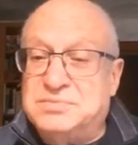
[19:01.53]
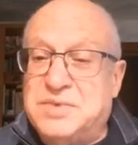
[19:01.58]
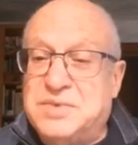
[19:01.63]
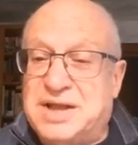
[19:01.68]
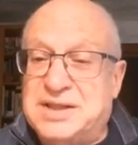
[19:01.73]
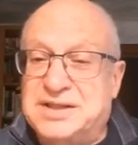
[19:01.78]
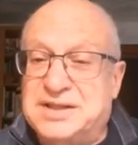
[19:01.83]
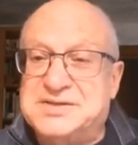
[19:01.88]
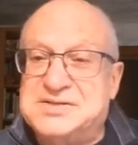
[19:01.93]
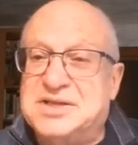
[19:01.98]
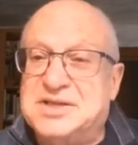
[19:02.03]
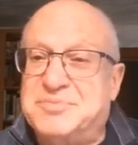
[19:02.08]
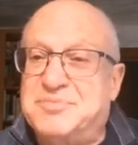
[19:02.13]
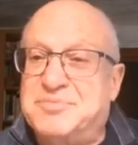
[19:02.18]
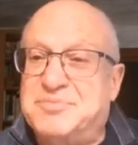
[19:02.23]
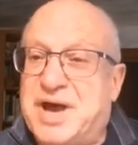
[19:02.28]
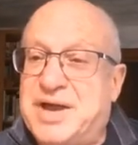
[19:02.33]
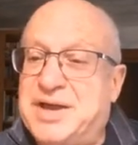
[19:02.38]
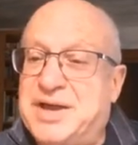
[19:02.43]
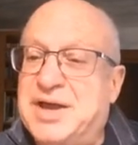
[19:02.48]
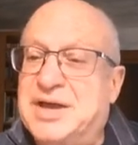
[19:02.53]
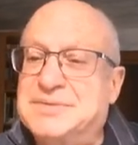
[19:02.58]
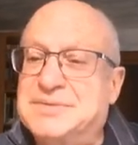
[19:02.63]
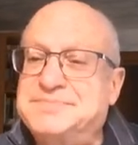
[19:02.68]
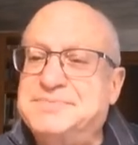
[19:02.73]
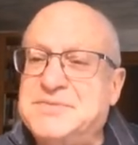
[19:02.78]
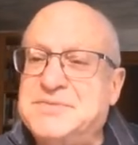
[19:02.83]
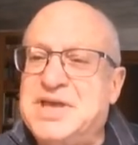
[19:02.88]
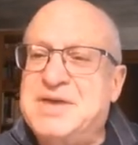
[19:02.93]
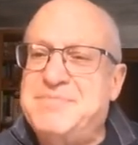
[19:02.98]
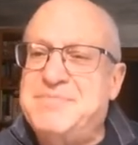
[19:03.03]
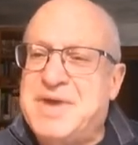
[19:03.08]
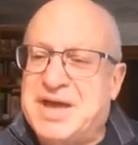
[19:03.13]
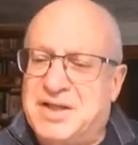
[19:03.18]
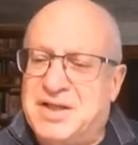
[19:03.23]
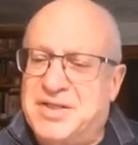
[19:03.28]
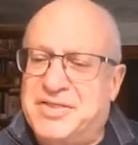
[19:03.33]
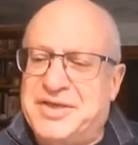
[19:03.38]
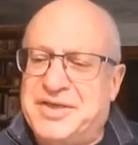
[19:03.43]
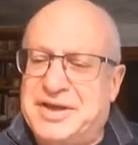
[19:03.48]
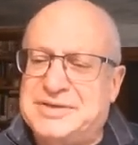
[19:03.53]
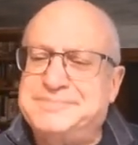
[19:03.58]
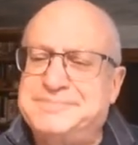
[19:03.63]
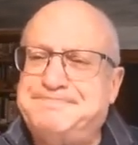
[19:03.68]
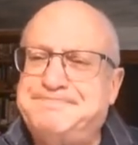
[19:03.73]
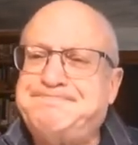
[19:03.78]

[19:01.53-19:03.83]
I listed my email there.